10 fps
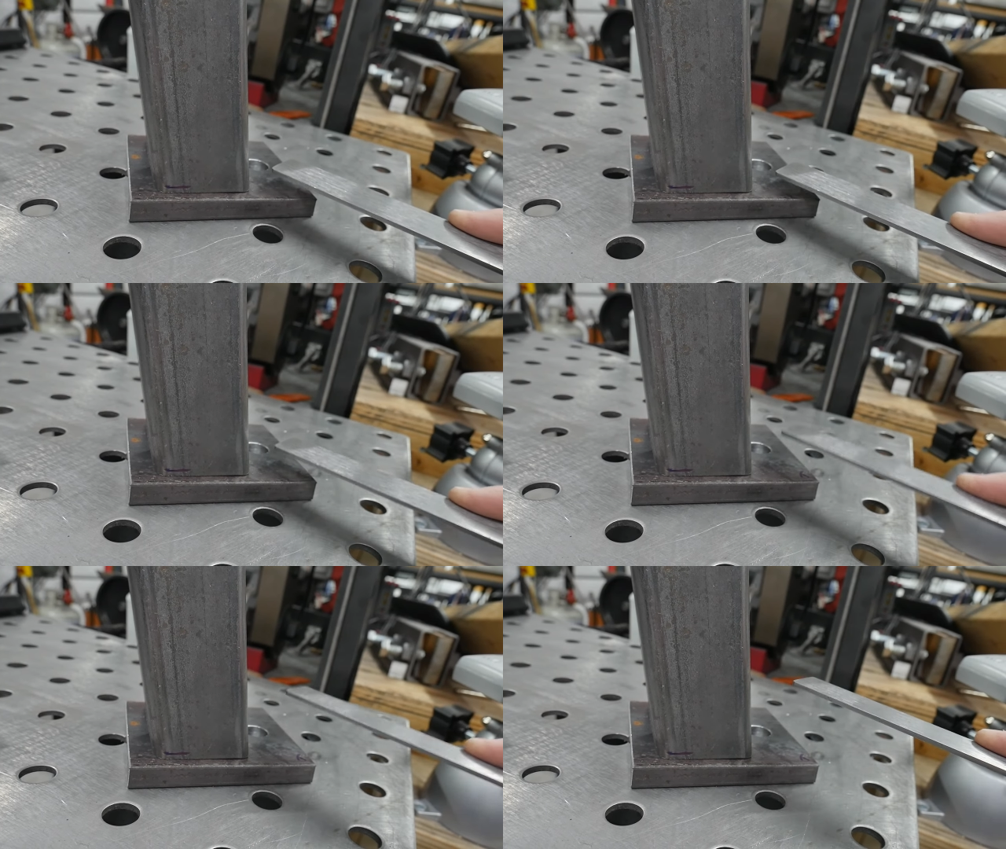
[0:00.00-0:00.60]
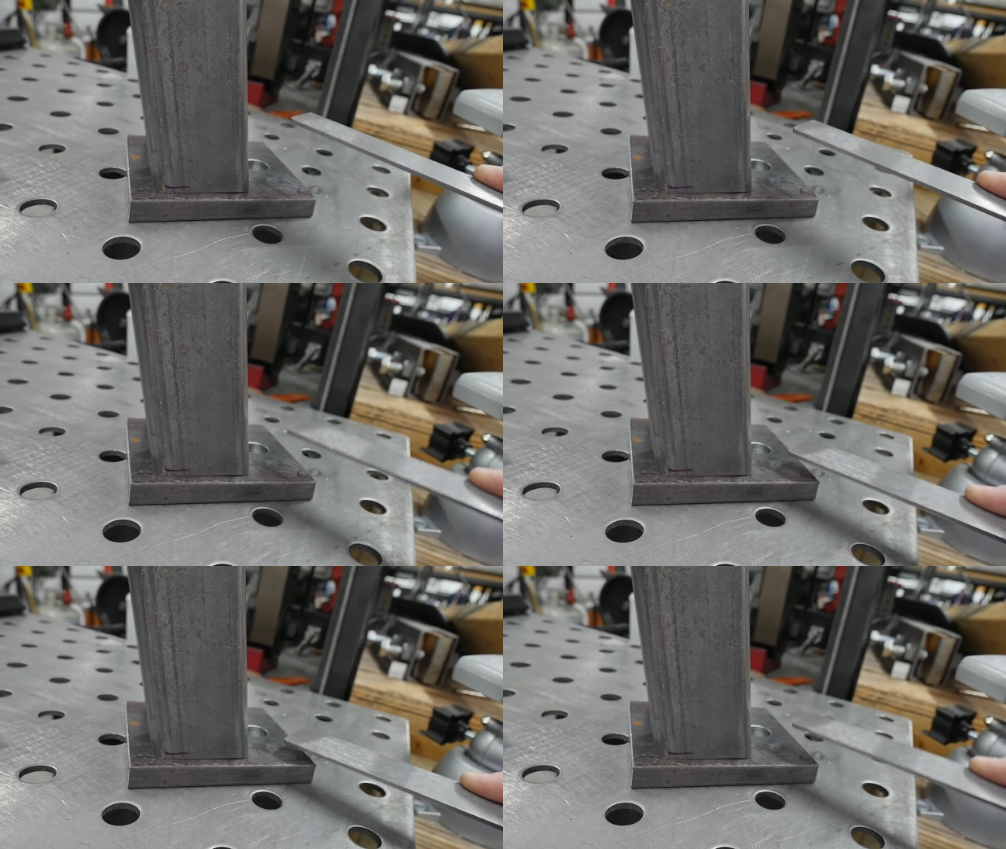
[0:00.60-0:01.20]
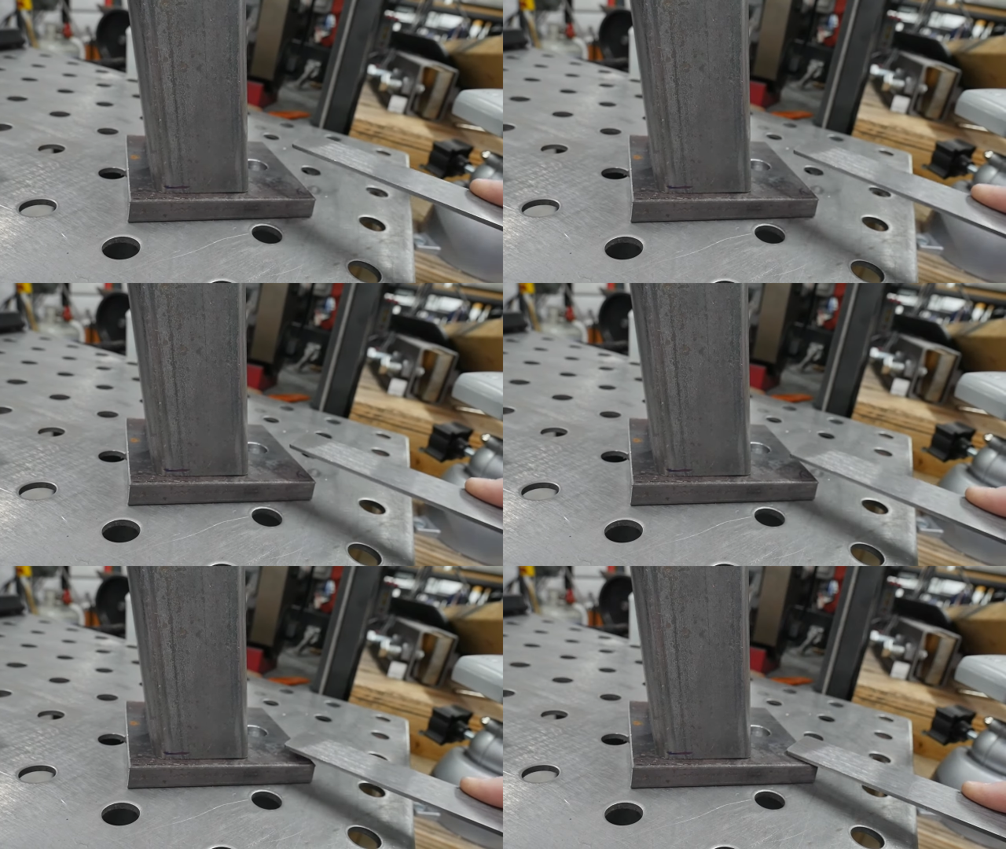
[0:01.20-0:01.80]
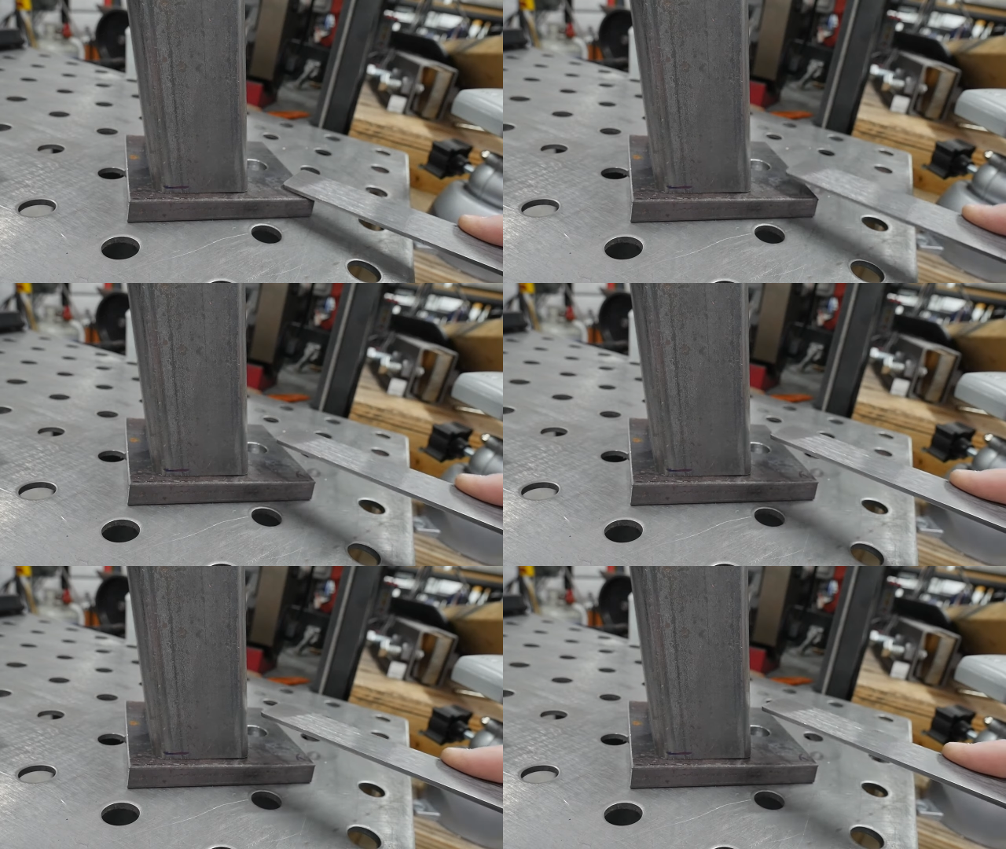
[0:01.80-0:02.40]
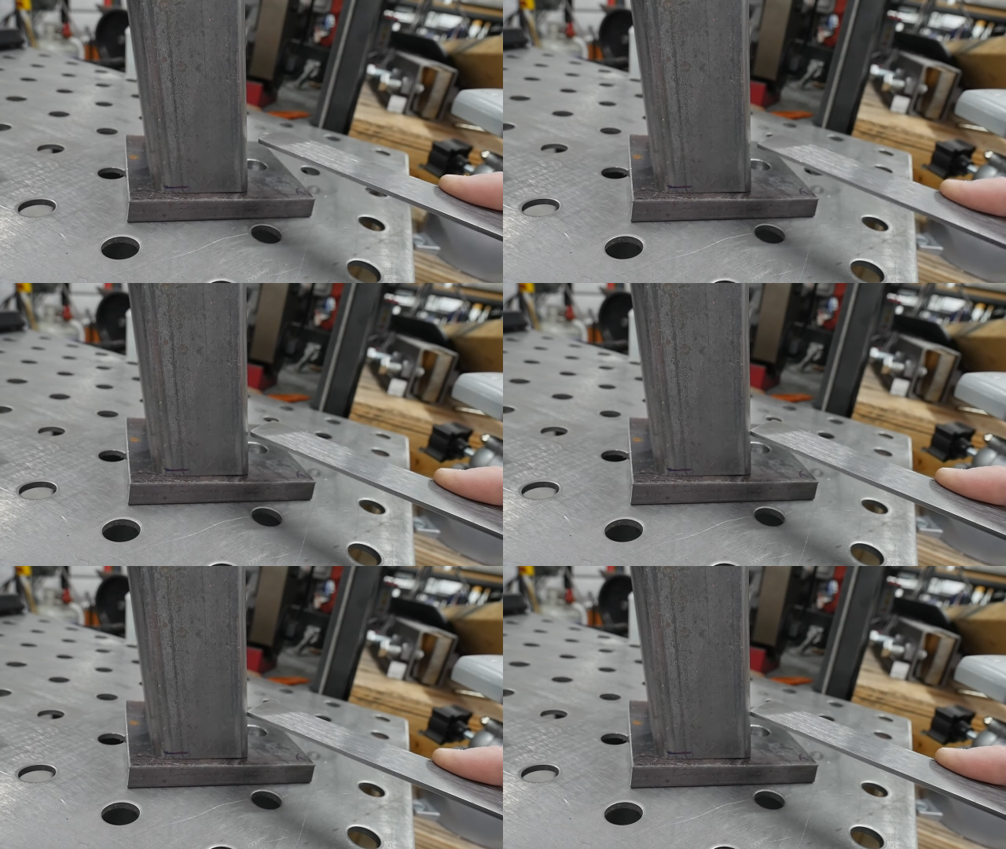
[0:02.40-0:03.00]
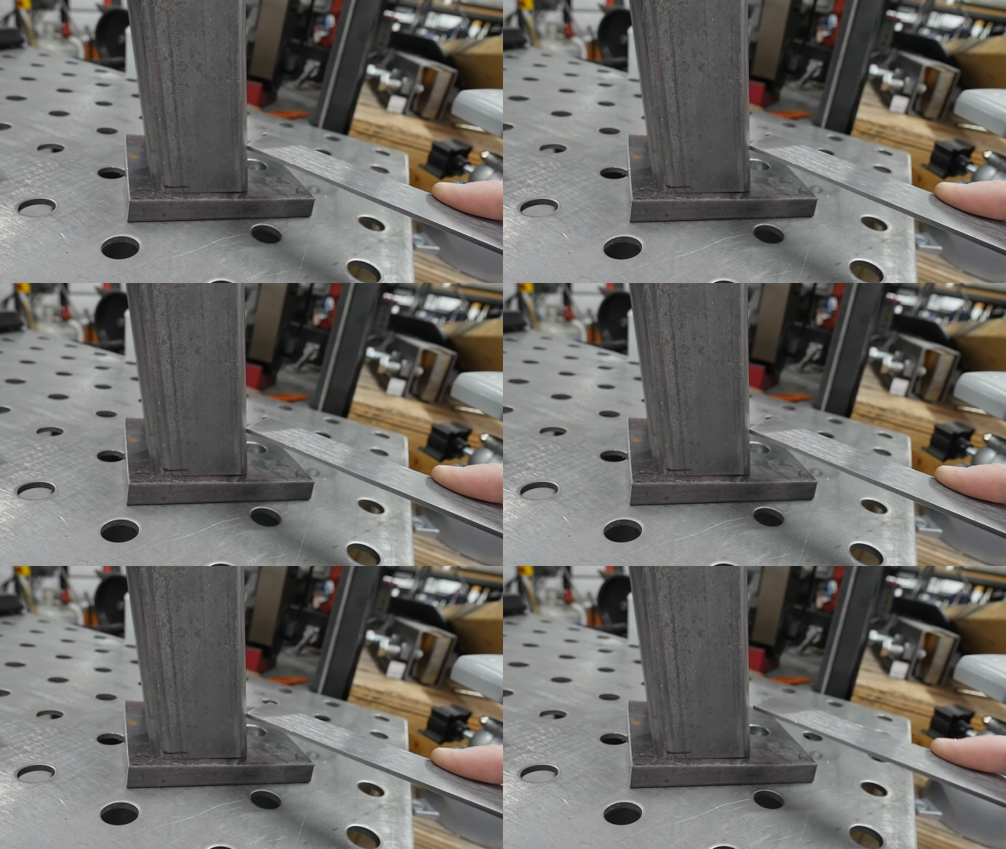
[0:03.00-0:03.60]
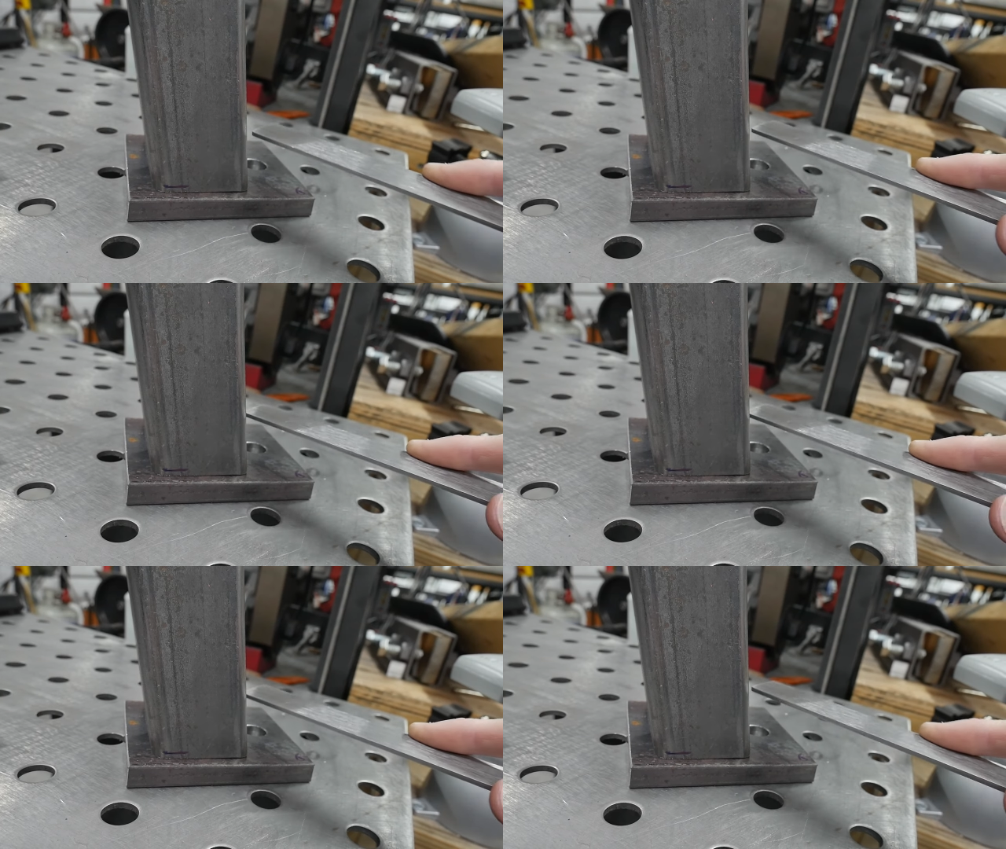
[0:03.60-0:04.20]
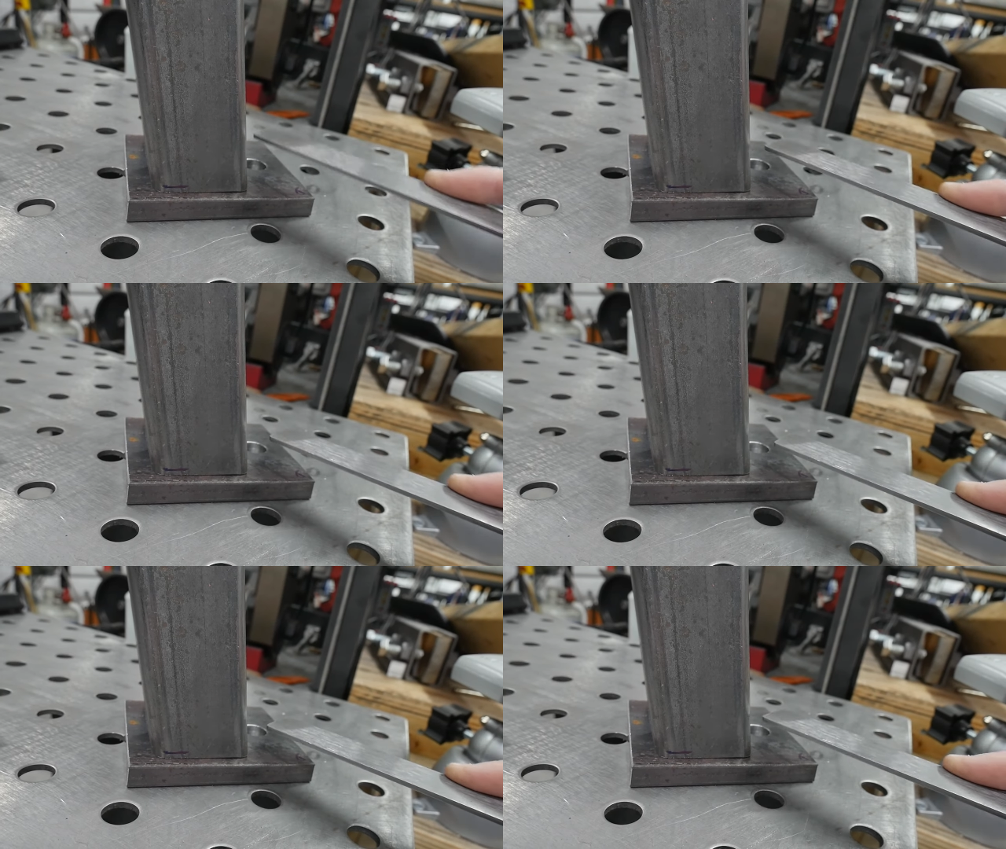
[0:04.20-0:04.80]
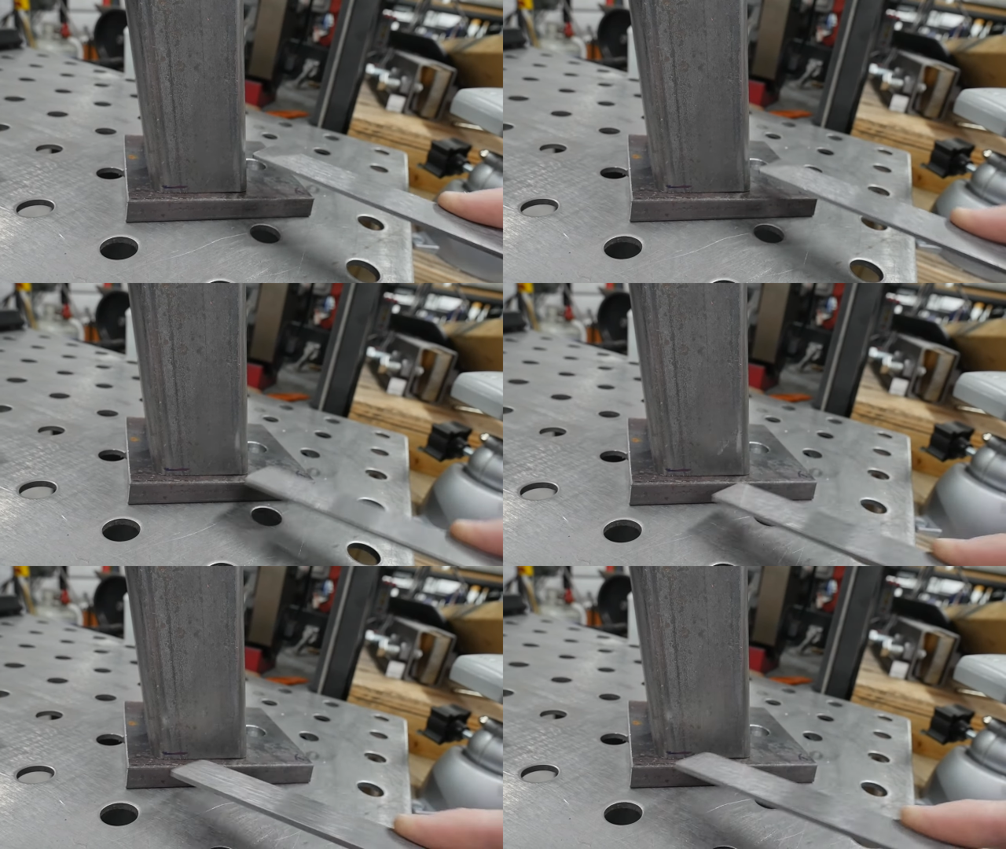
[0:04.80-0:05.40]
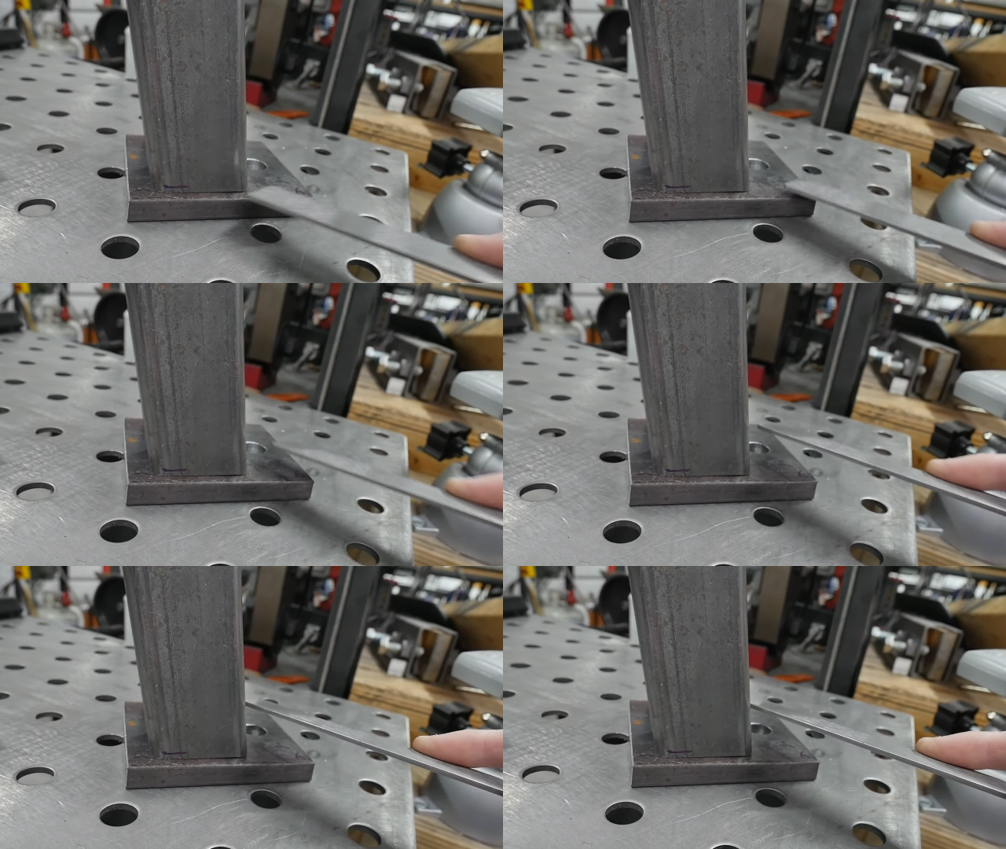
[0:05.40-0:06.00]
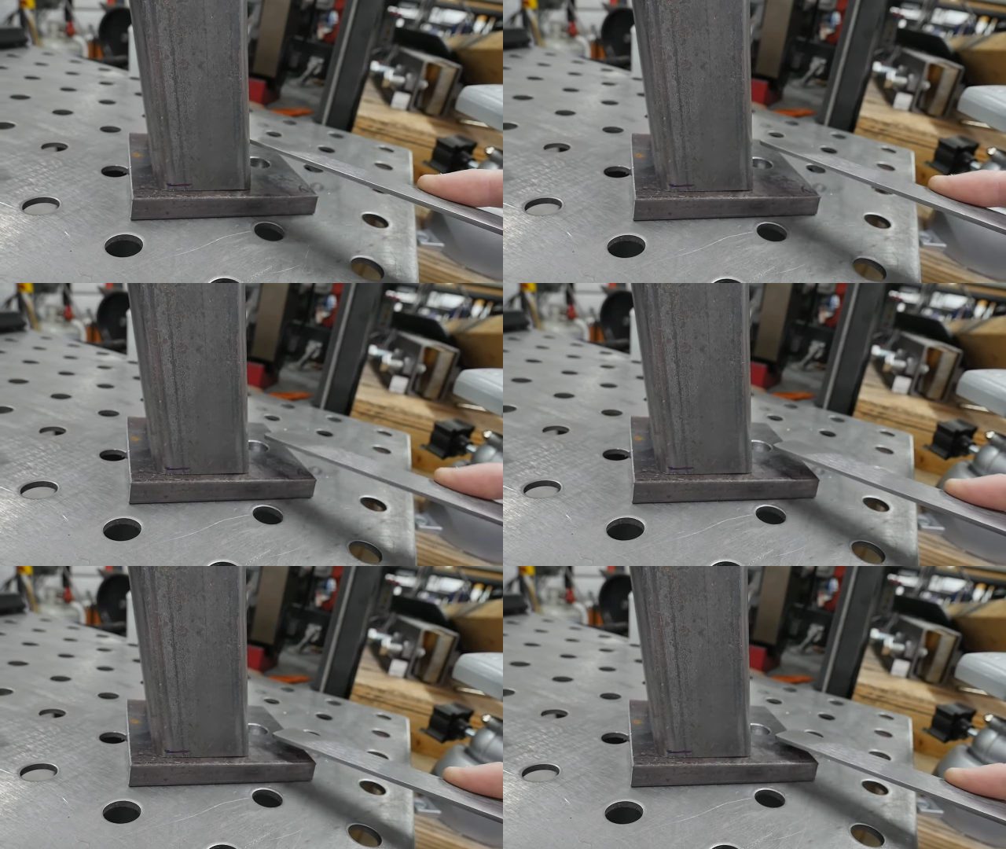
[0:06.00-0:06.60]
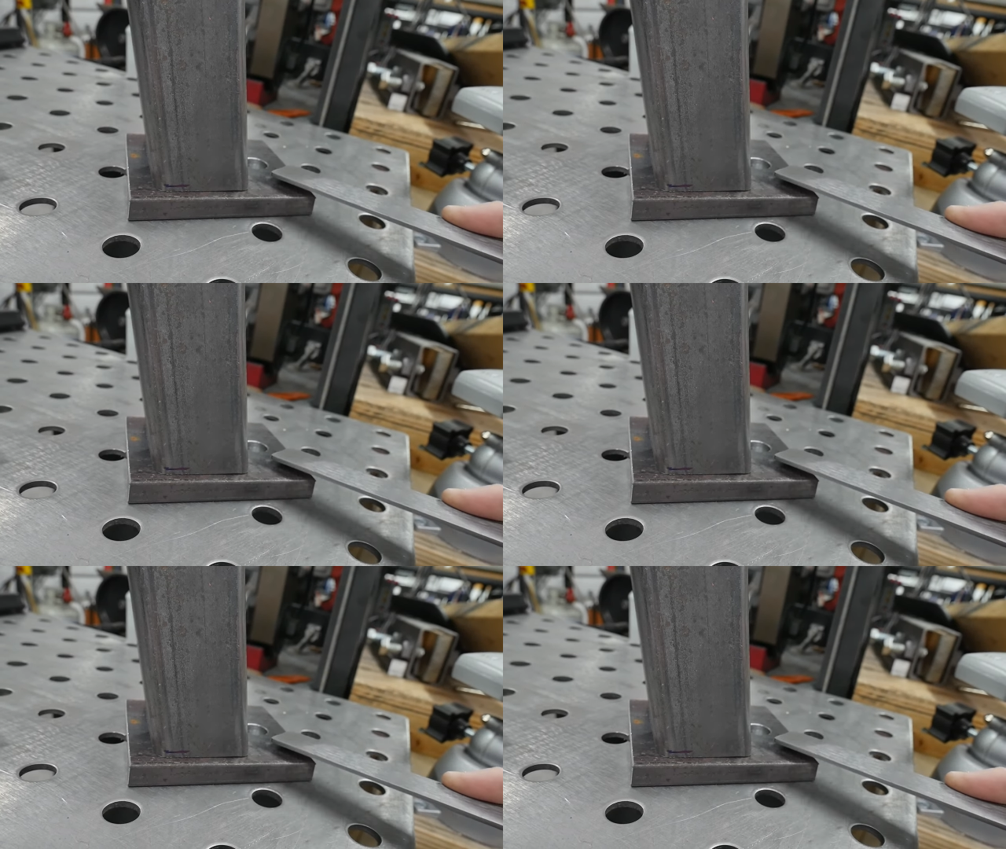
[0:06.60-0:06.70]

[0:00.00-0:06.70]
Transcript: No face is visible, so there are no lips to read.